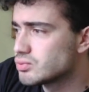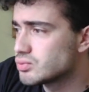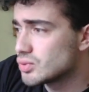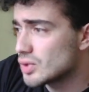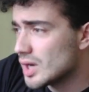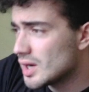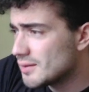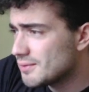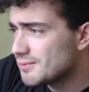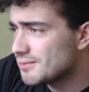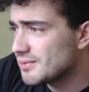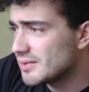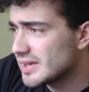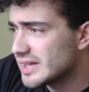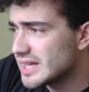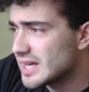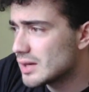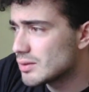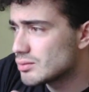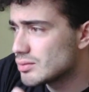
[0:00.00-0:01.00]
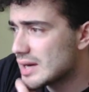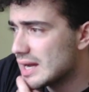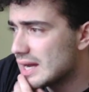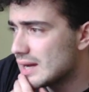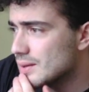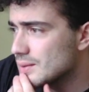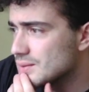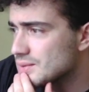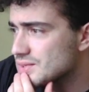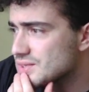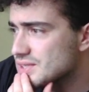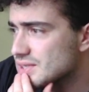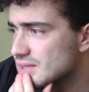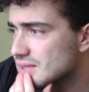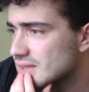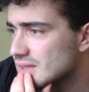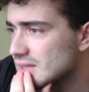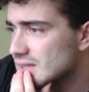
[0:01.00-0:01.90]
roughly around